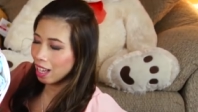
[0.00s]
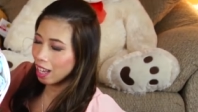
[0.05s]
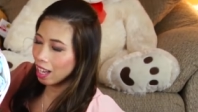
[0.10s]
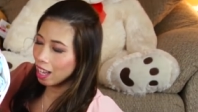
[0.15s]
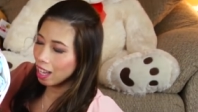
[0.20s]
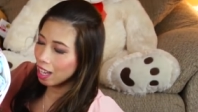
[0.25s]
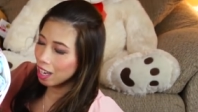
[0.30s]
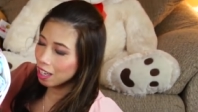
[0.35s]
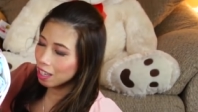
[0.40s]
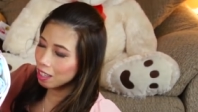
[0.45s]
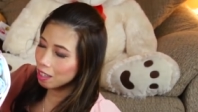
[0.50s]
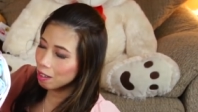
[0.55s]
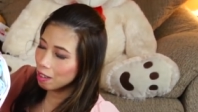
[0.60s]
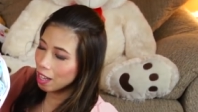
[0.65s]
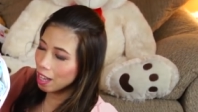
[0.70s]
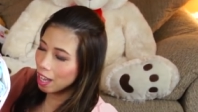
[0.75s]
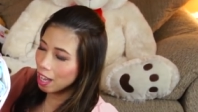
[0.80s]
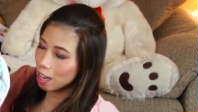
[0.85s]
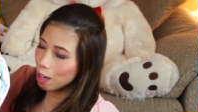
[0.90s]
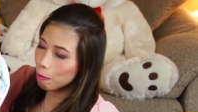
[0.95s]
And
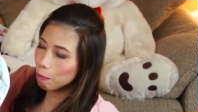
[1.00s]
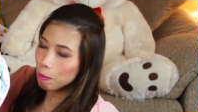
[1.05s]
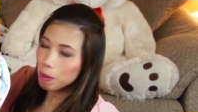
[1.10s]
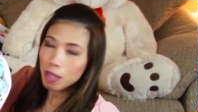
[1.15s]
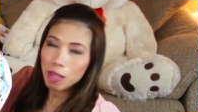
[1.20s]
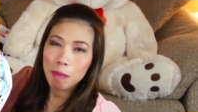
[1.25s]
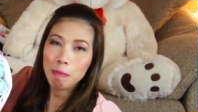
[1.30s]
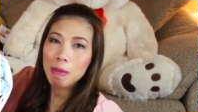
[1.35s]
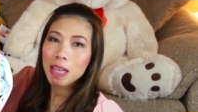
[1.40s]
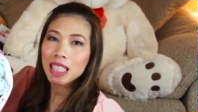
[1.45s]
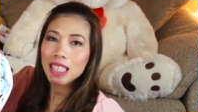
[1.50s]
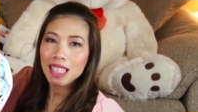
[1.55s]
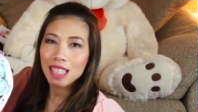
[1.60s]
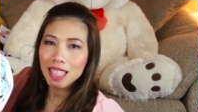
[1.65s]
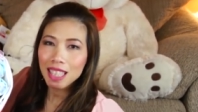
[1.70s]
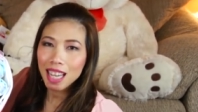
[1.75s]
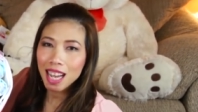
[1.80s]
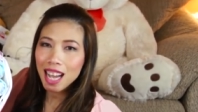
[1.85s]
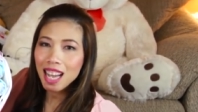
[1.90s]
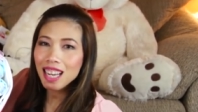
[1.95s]
then pretty much
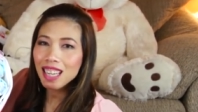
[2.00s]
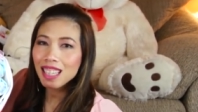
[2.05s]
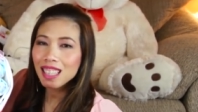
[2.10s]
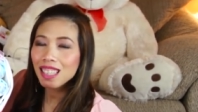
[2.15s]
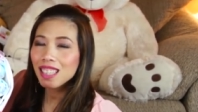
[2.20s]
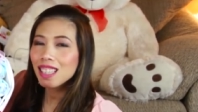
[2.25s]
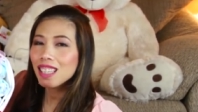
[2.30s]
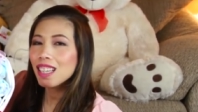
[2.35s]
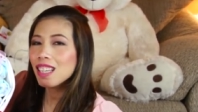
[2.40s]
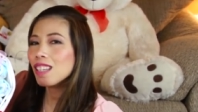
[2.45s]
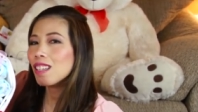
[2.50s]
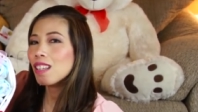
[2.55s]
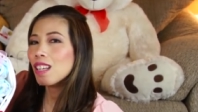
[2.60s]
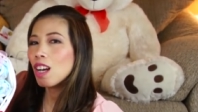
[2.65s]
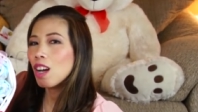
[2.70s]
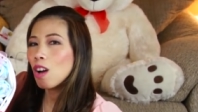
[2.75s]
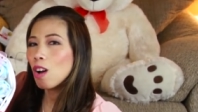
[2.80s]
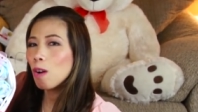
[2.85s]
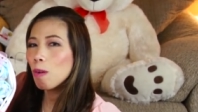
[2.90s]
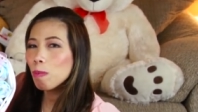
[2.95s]
done.
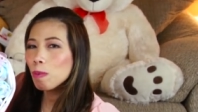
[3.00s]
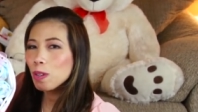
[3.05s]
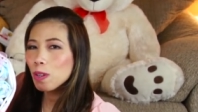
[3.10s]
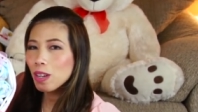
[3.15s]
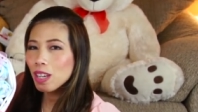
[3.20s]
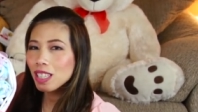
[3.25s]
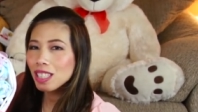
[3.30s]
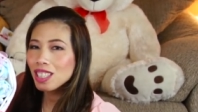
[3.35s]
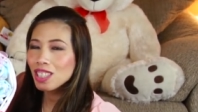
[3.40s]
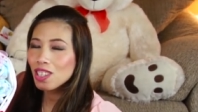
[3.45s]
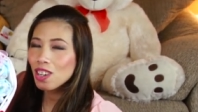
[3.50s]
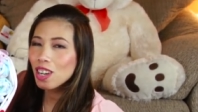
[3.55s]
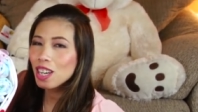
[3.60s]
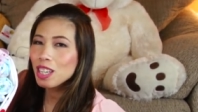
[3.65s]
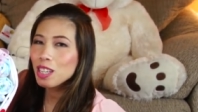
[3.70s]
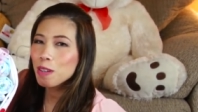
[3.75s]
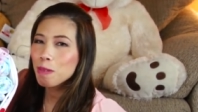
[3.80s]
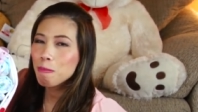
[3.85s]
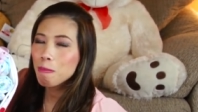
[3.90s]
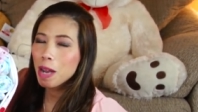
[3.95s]
Hope you
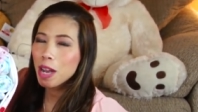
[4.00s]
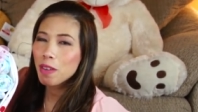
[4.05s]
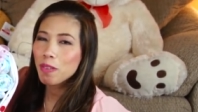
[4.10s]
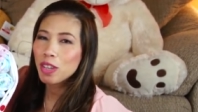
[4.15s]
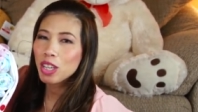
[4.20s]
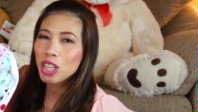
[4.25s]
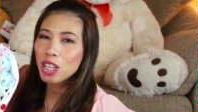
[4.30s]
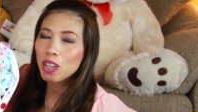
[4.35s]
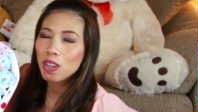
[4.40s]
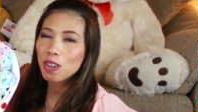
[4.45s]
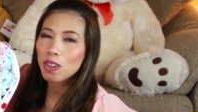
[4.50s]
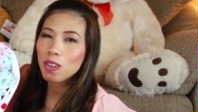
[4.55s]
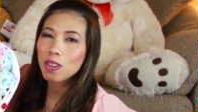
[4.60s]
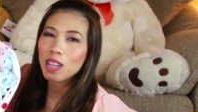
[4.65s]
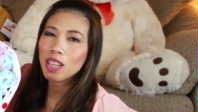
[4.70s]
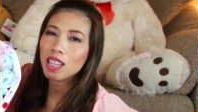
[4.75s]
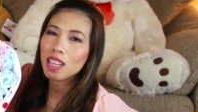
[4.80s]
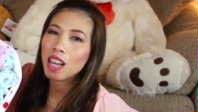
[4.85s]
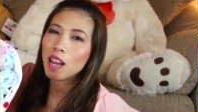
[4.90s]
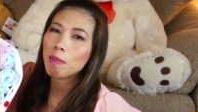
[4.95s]
enjoyed my video
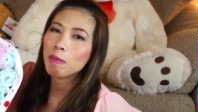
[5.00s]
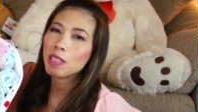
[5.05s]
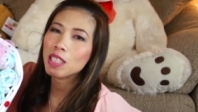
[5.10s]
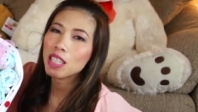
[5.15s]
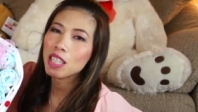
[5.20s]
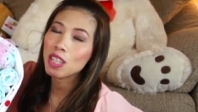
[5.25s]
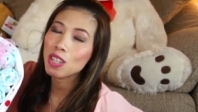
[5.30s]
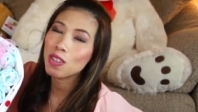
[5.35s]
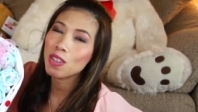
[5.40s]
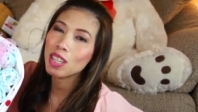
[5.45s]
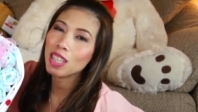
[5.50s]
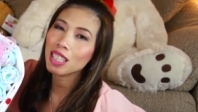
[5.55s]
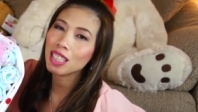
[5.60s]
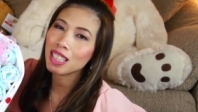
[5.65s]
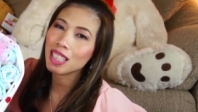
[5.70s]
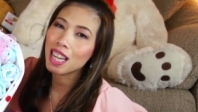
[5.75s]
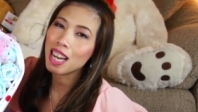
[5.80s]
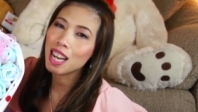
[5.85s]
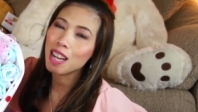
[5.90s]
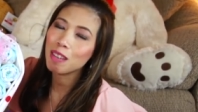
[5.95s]
and I'll see you
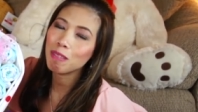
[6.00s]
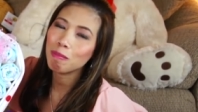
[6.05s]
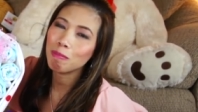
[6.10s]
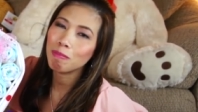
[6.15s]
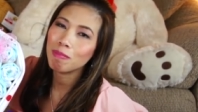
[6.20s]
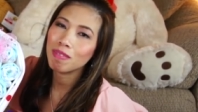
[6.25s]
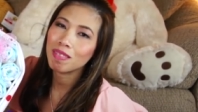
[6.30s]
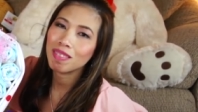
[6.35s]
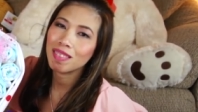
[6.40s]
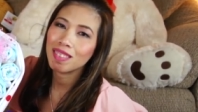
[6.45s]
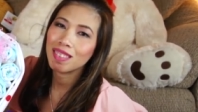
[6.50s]
next time.